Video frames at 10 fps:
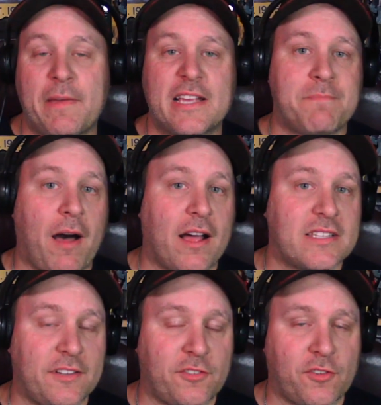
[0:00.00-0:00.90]
biggest
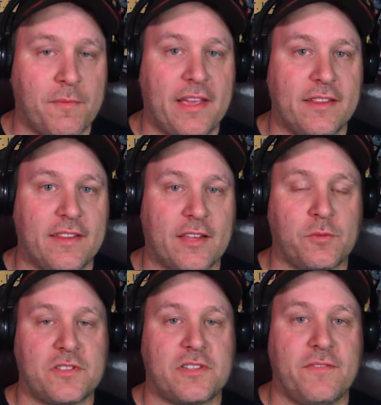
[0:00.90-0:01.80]
positives for me in this
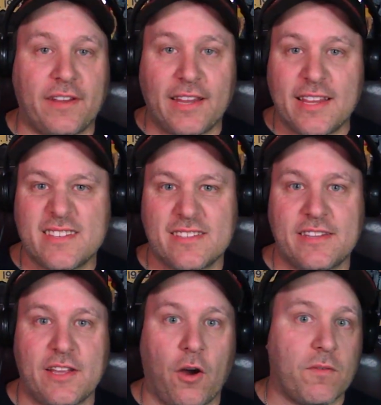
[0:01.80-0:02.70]
was the villains,
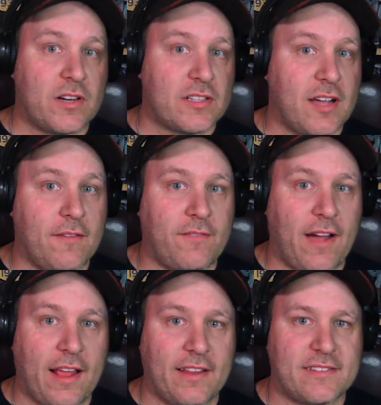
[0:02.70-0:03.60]
the over-the-top
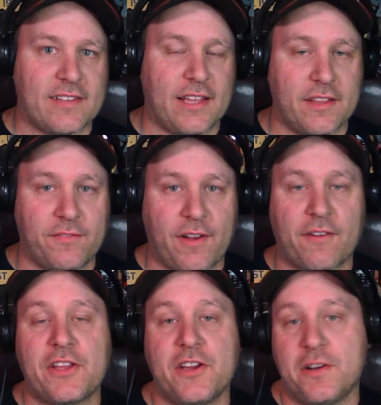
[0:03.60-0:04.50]
violence, and the
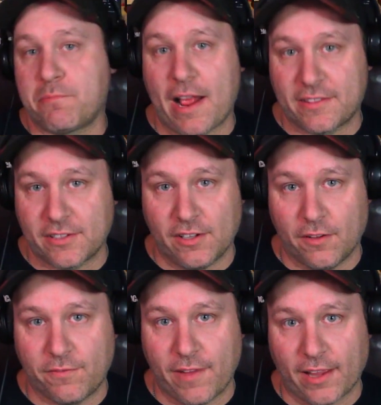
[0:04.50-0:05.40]
very good practical
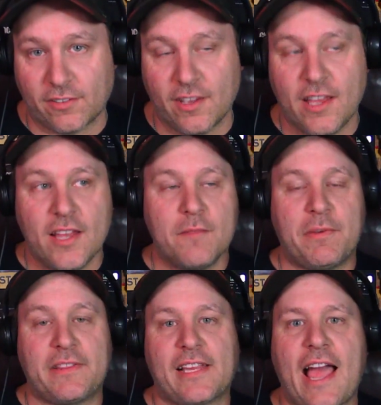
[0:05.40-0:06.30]
effects.
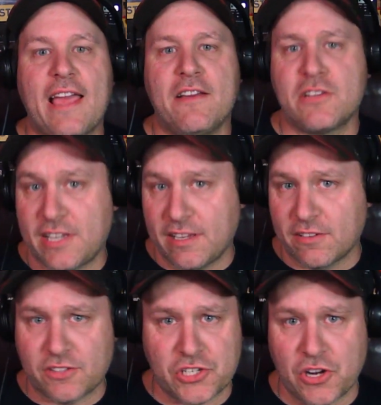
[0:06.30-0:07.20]
But the guy who
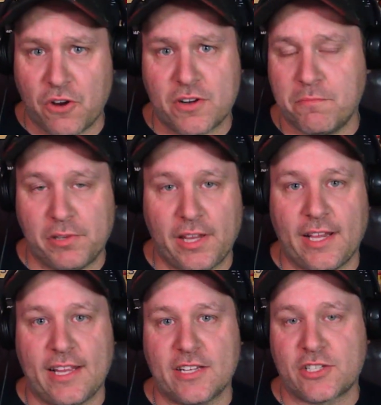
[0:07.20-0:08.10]
steals the show
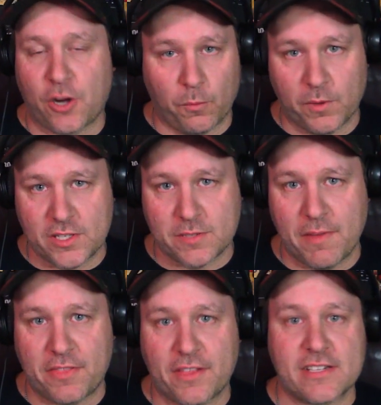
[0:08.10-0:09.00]
completely is
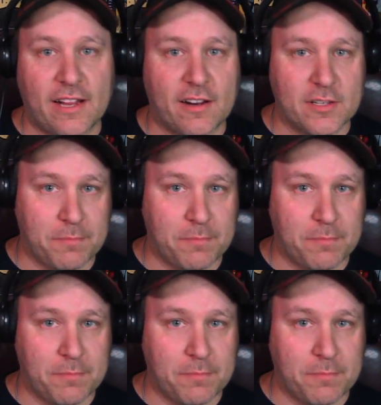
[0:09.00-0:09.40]
Kurtwoodsmith as Clarence